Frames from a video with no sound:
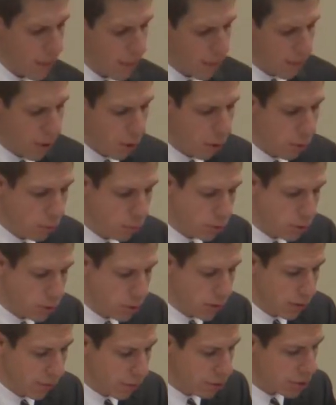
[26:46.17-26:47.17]
those,
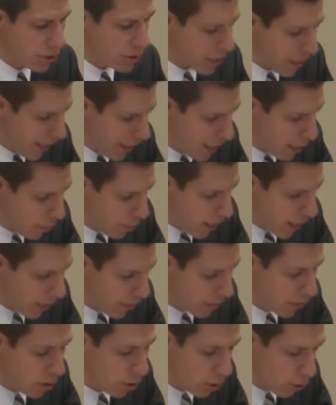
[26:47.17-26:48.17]
in verses 8, we
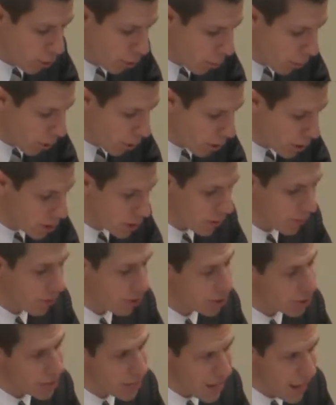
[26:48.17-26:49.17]
have the good works,
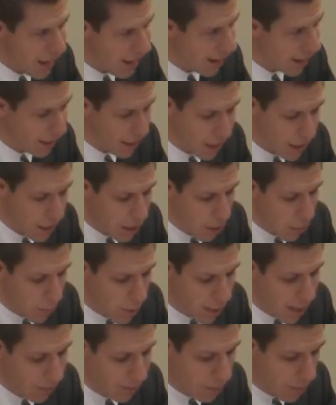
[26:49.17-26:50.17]
verse 9,
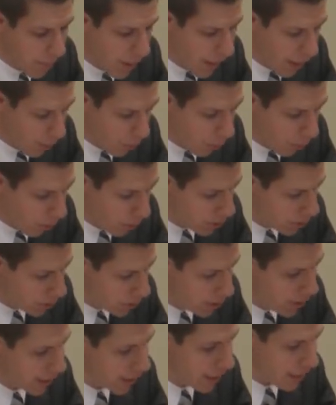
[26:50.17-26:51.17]
we have the bad
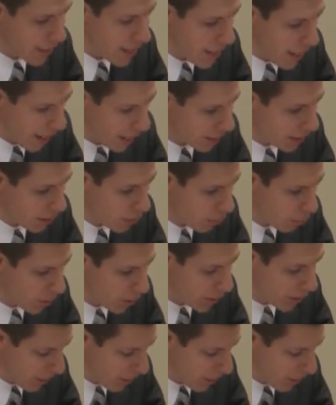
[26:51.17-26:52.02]
works connected with